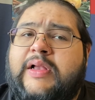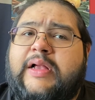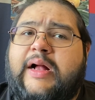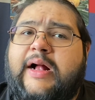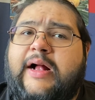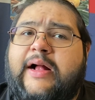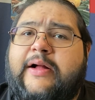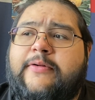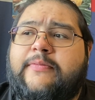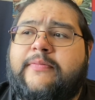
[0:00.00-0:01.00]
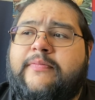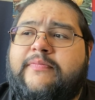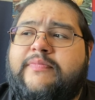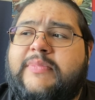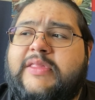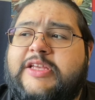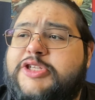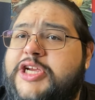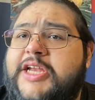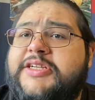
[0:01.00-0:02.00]
Um, This
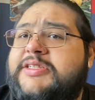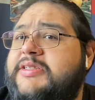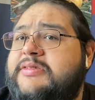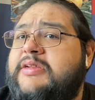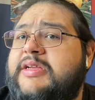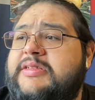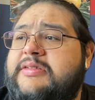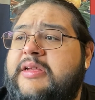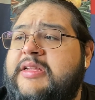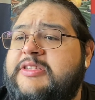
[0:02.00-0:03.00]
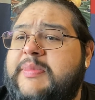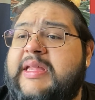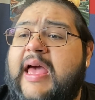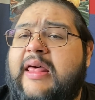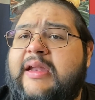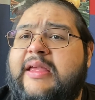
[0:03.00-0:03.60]
changes his, his, his mentality.